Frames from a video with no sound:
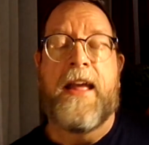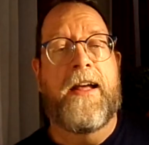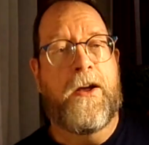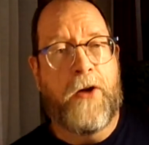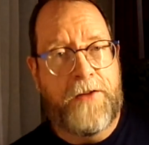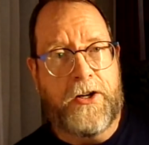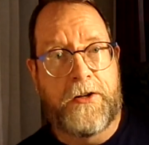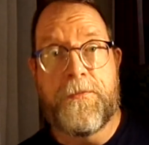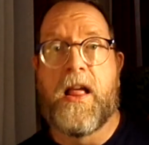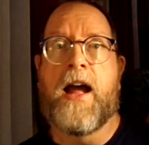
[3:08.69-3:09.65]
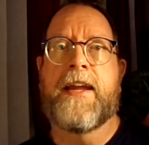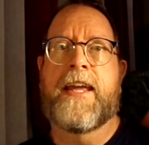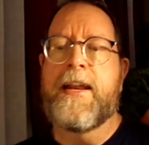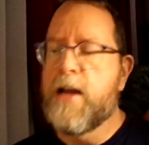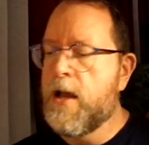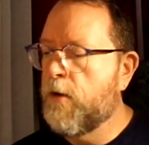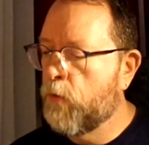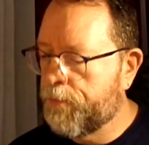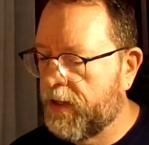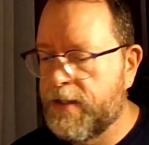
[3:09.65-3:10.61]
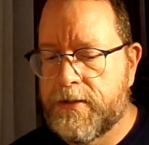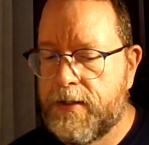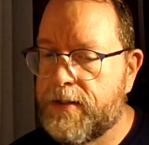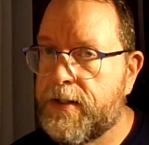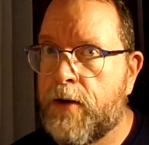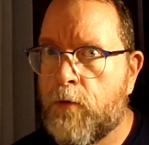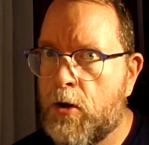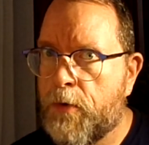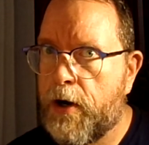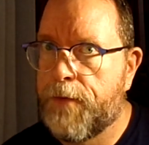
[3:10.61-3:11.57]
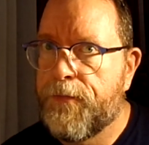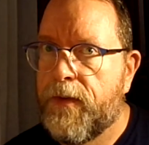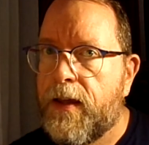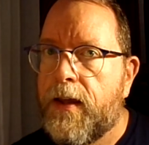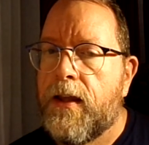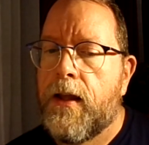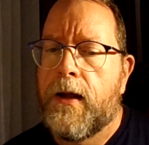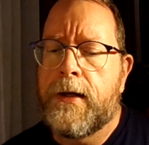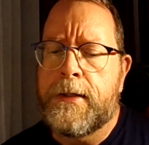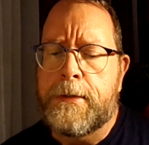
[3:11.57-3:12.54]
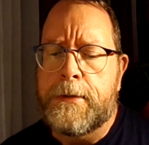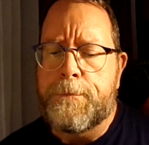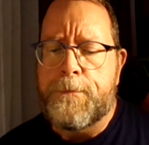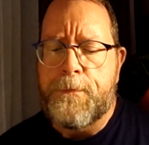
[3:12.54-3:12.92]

However, I cannot replace this at Walmart. Um,